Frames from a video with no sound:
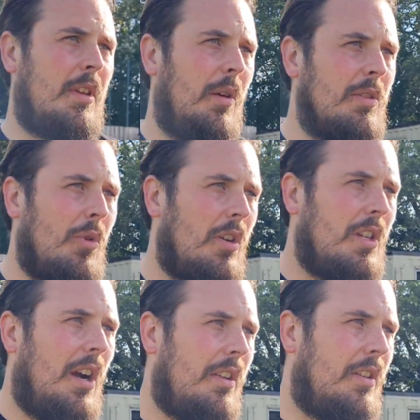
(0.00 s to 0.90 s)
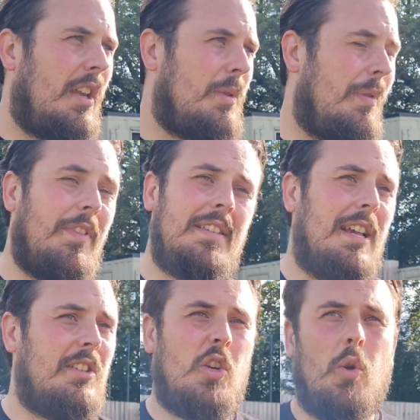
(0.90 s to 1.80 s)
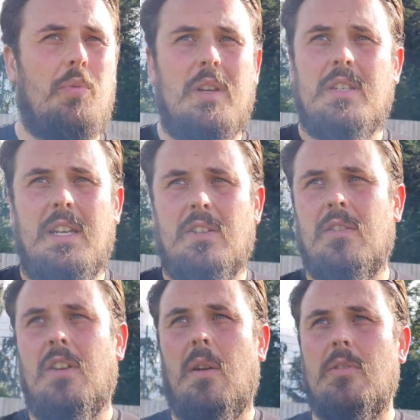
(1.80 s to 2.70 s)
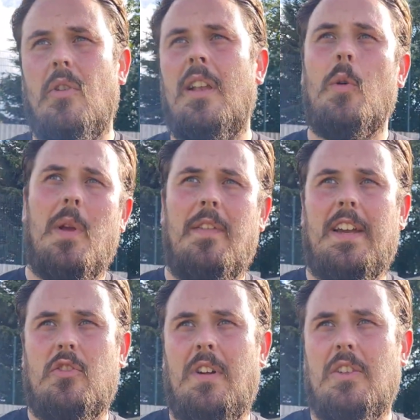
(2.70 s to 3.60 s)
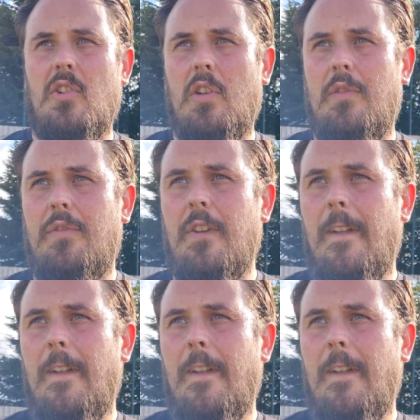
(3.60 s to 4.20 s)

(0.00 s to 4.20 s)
you know, he's worked hard and he's been fantastic all pre-season. You know, he's doing a little bit of extra outside of